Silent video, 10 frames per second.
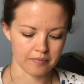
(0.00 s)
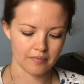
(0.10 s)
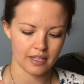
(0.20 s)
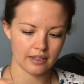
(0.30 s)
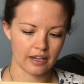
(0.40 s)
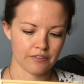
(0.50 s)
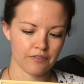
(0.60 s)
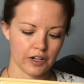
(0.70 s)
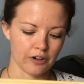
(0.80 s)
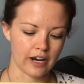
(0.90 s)
in
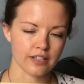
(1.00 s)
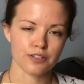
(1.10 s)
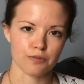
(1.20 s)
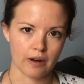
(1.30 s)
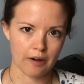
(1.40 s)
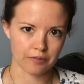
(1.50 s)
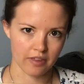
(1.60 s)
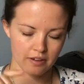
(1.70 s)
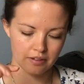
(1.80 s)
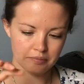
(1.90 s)
figure eights around
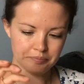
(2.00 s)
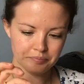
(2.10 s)
the